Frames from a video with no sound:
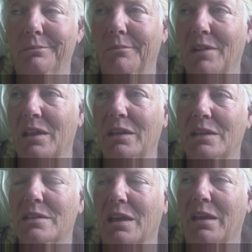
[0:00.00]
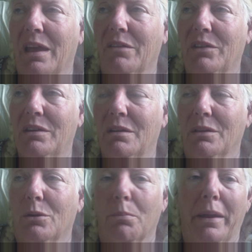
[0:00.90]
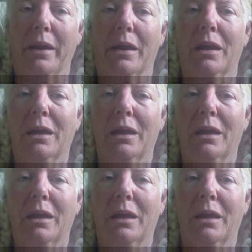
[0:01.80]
at least I'll have it in a little bag.